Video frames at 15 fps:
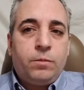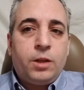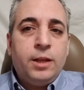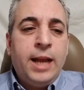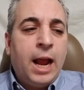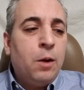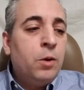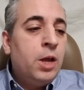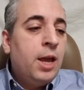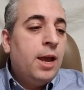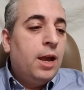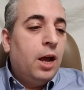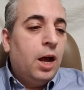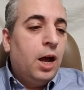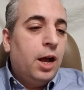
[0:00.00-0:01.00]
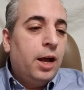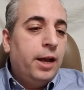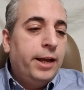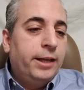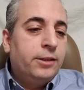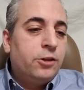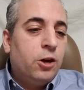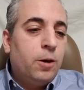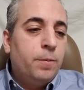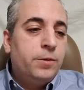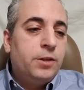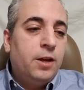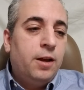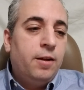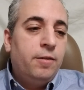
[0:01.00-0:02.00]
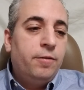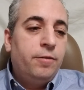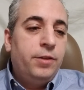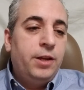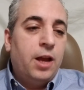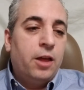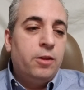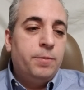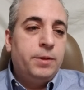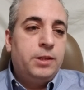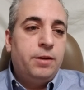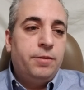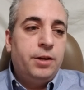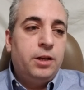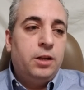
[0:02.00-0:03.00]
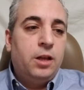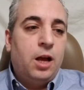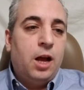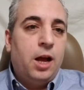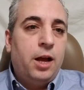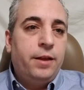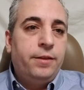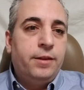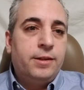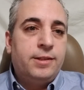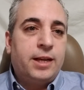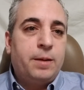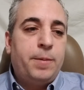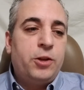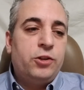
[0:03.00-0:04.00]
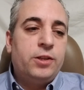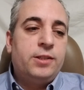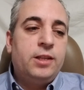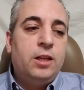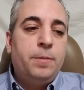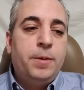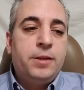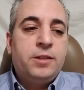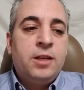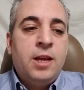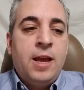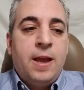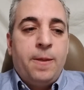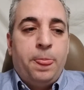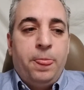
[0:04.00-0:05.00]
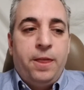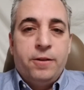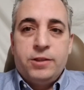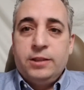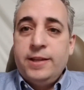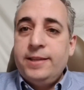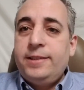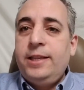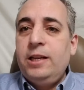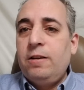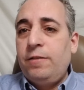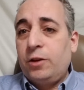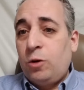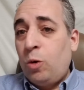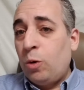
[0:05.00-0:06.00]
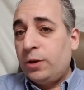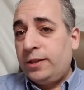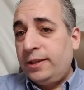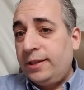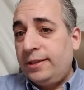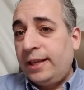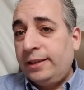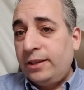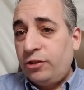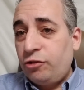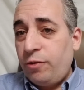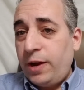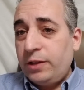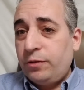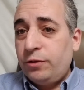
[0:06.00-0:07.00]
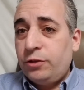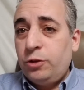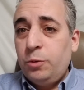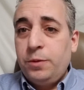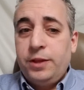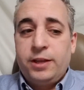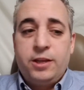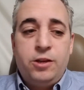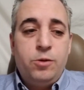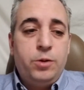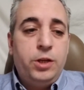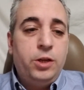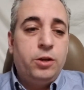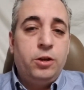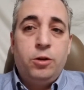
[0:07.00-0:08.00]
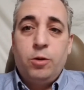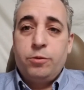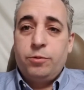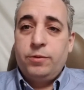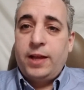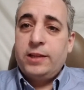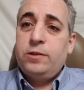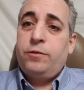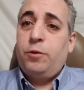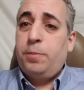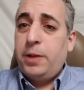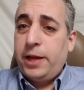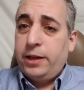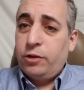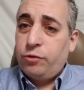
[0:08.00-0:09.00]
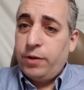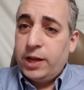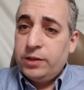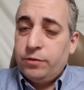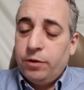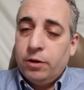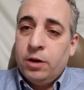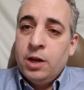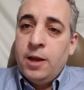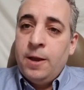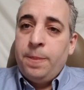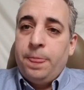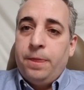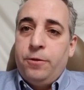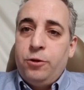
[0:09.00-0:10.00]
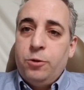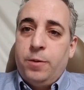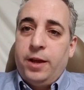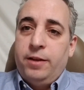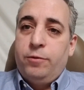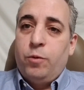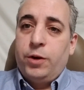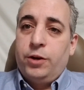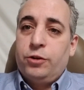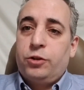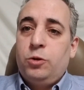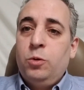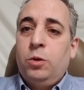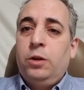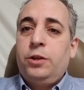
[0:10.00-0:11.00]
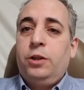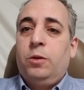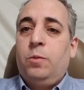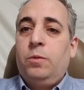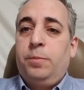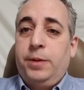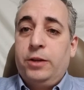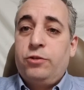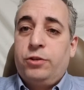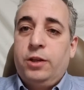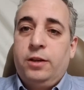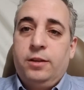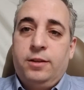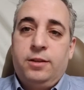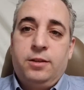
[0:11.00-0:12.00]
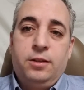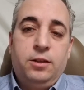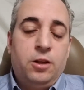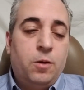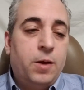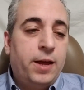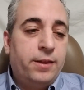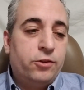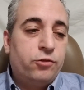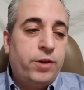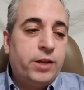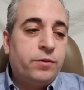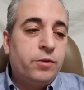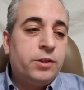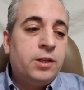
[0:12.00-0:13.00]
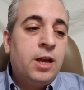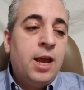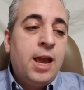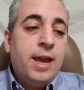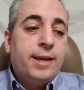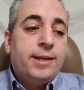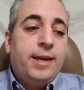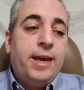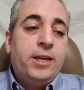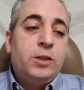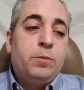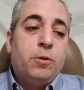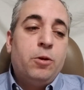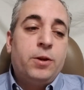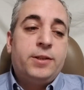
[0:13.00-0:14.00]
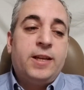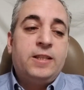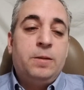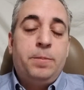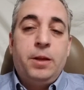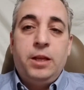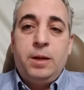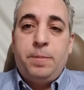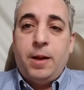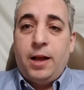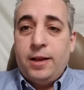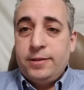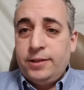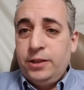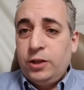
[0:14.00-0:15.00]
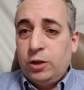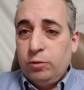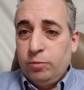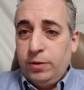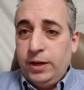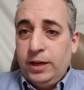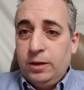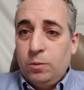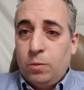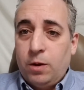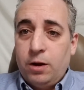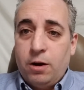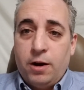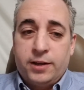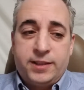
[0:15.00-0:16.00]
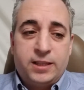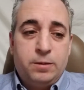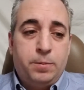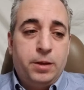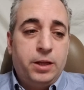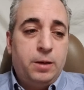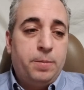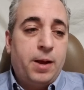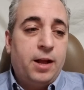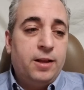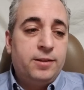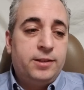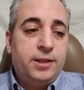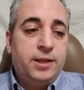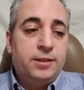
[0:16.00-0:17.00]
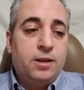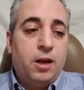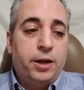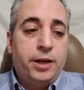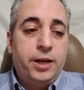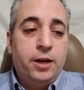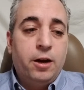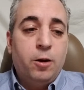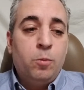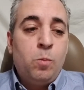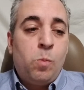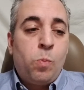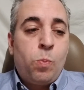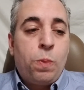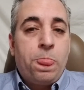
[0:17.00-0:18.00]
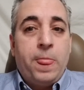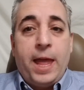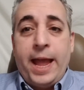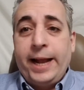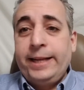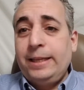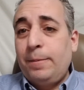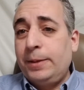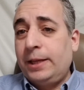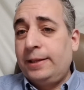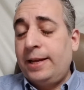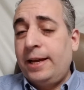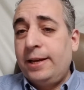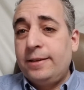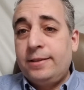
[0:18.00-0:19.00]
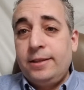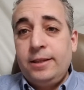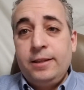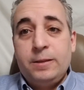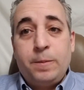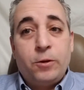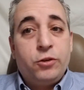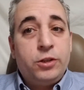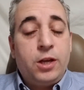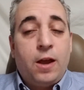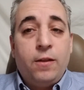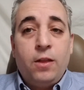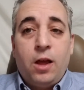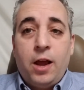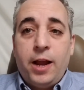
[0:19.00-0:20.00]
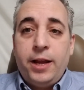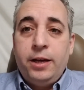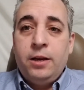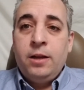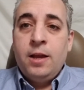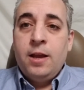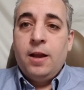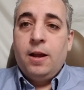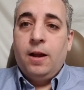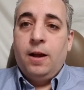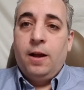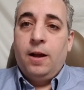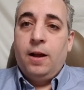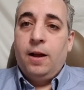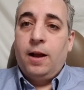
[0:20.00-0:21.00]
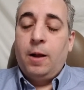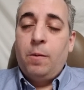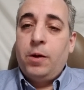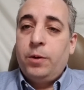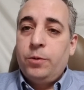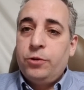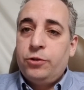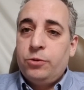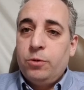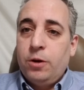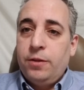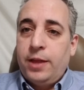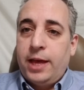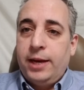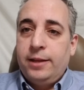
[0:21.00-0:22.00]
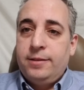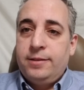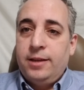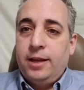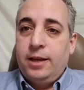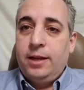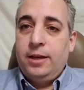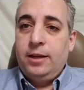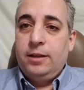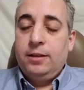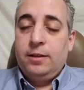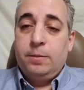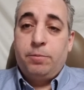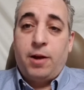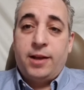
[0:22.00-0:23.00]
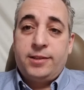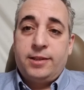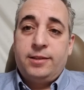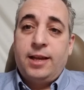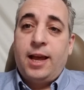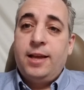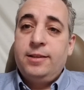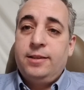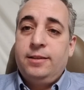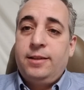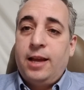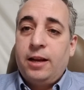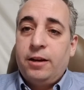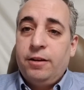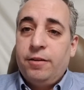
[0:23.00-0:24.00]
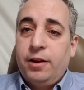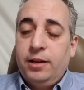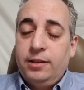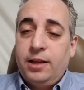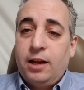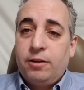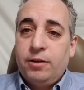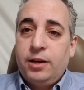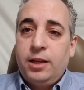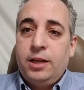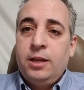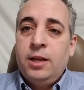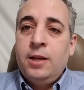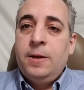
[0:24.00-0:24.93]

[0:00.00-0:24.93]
Now, in terms of the other material on the second page of the syllabus, there's a list here of the courses that this transfers to within CUNY. You can go through that. So if you're planning to transfer to a 4-year school, you'll be interested in to know how this transfers. Kingsborough accessibility policy, you could read what our accessibility policy is on here. Academic dishonesty, especially online. I want to ensure that the process has integrity.